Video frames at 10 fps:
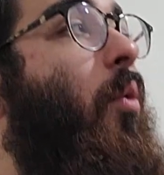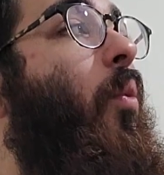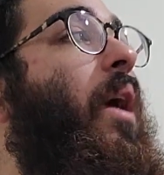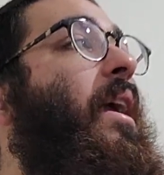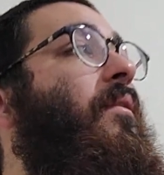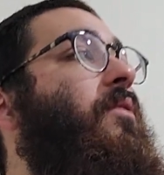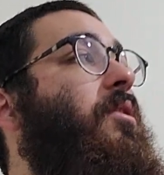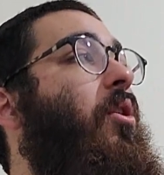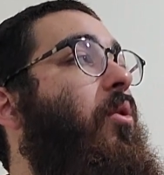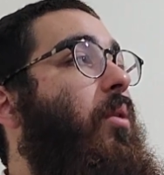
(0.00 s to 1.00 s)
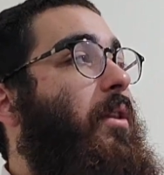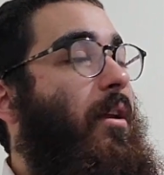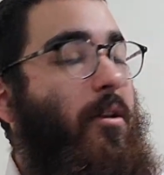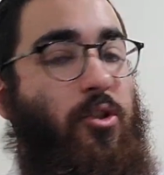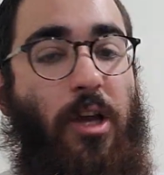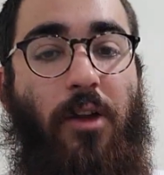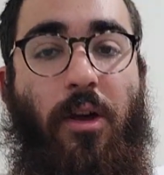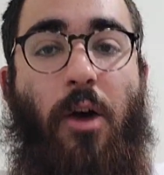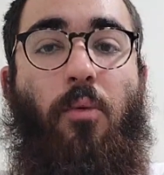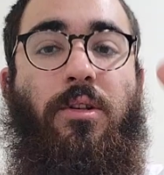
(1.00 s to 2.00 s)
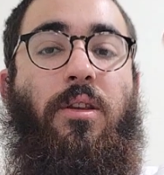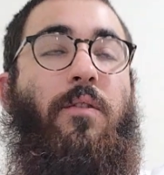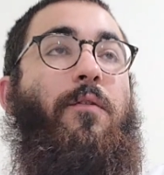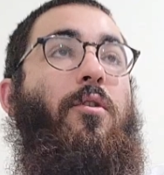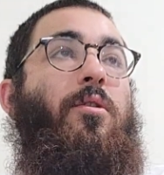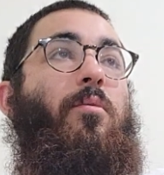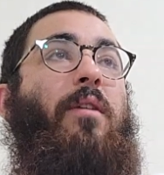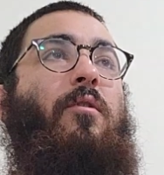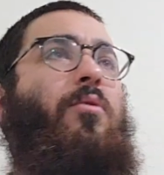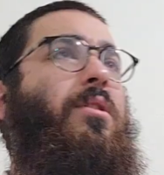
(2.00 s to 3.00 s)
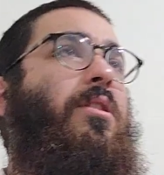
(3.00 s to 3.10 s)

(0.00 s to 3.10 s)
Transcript: waves go and they channel outward and the further the wave goes